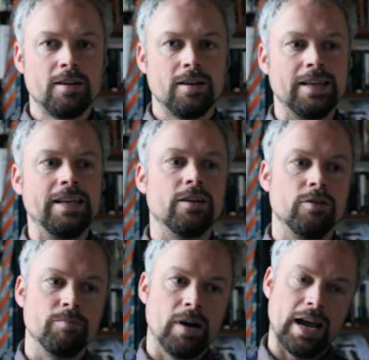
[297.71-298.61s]
leader who
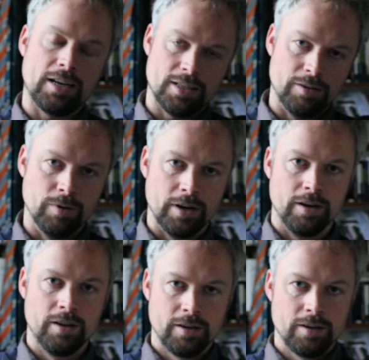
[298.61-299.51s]
might actually win
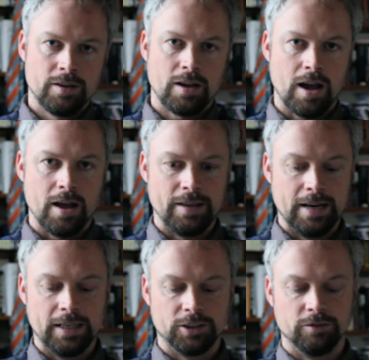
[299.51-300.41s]
the
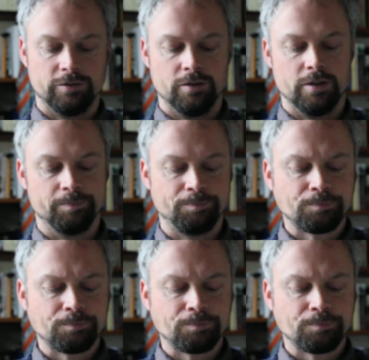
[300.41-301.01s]
election for them.